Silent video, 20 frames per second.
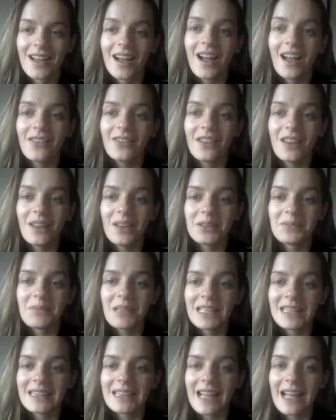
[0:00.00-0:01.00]
I will
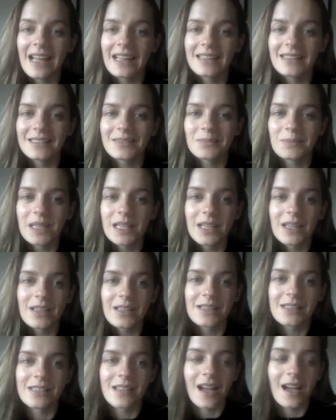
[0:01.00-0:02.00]
admit that,
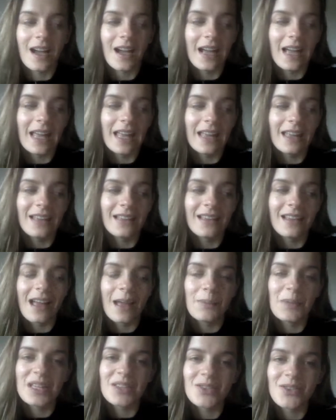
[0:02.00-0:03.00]
because I
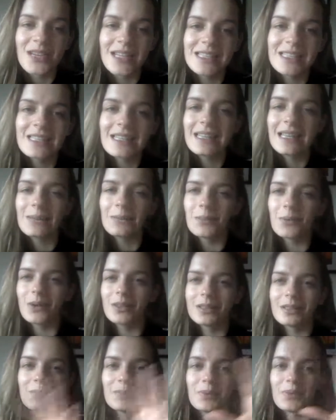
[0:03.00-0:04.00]
am interested in
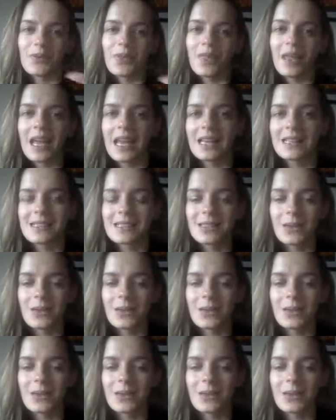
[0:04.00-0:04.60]
multiple things,